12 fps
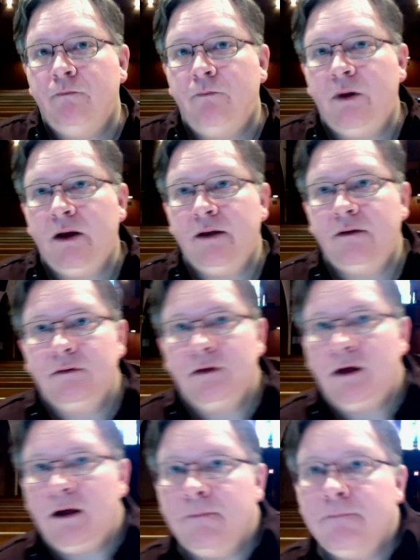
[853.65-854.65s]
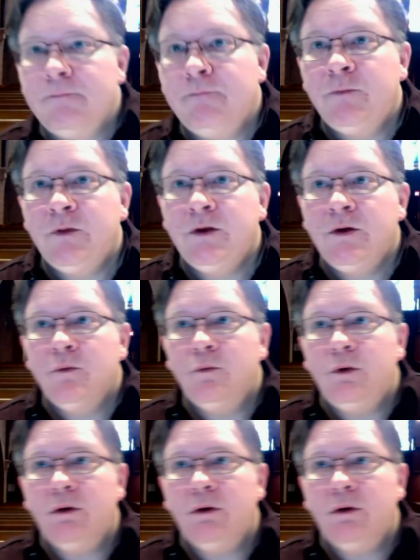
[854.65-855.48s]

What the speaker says: but we